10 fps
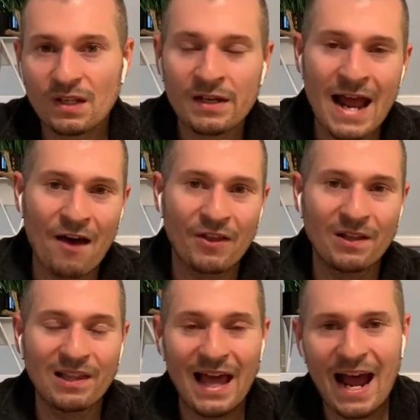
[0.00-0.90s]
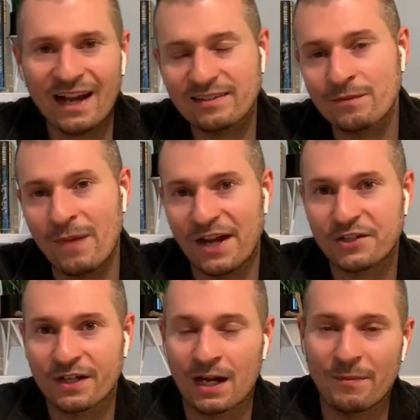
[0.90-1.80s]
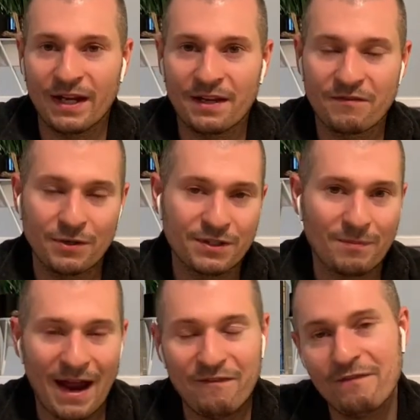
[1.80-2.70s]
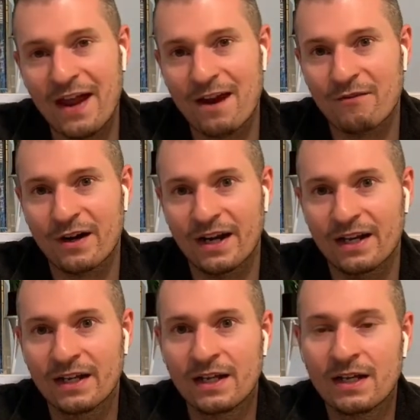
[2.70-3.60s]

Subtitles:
Now, the last metric I'm going to give you is my favorite,